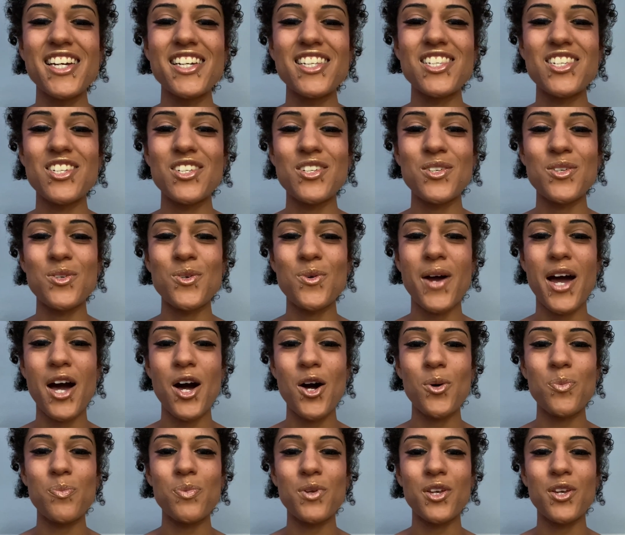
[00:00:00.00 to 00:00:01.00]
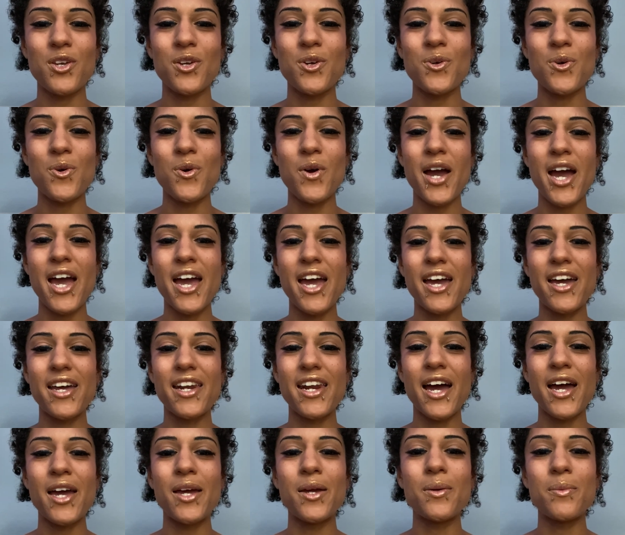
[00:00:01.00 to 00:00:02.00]
to help you, and
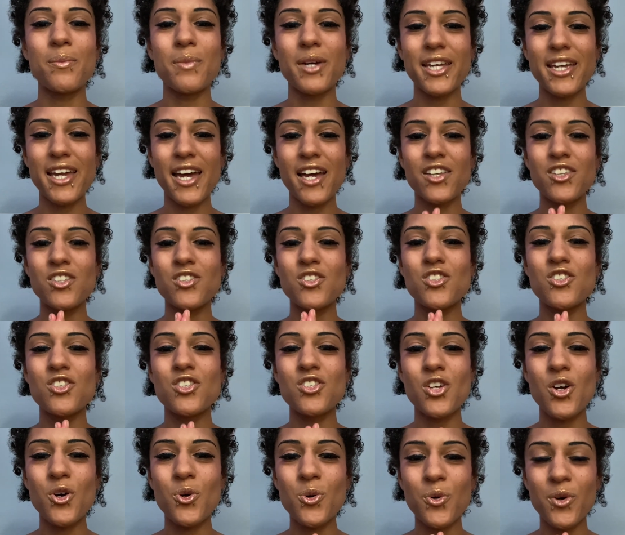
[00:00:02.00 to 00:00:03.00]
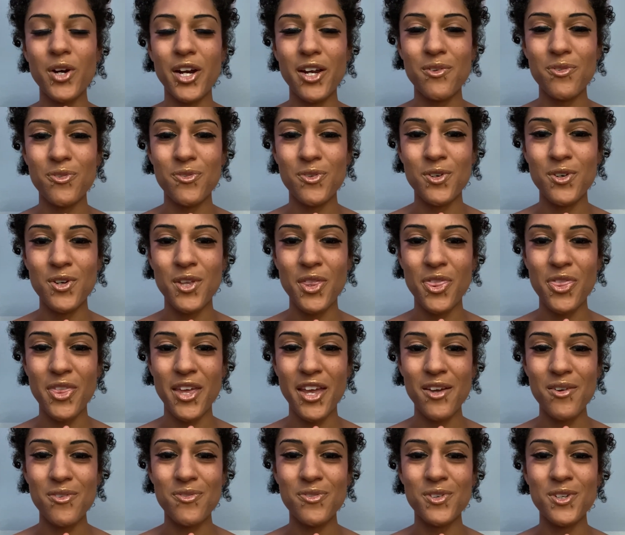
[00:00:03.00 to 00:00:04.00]
I am again so grateful and
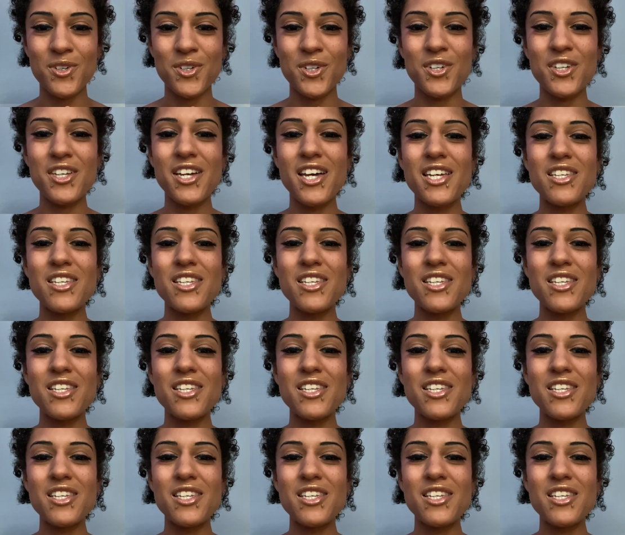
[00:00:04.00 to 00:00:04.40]
thankful